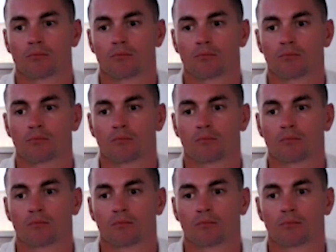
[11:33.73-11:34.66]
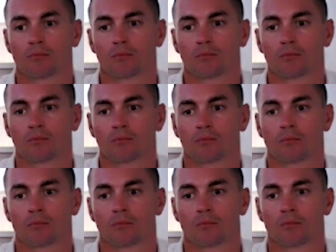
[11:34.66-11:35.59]

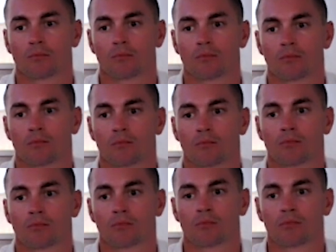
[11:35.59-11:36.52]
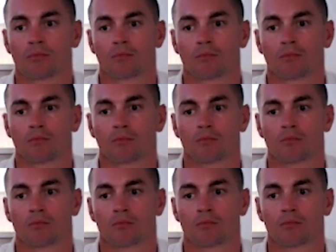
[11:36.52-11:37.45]

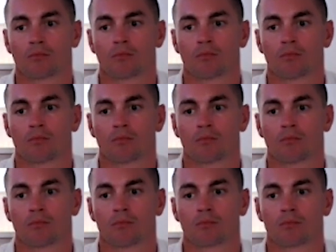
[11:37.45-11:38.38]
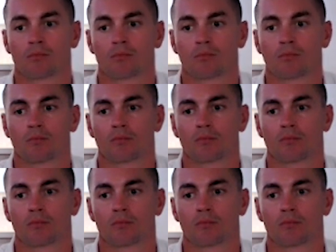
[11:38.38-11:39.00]
[no speech]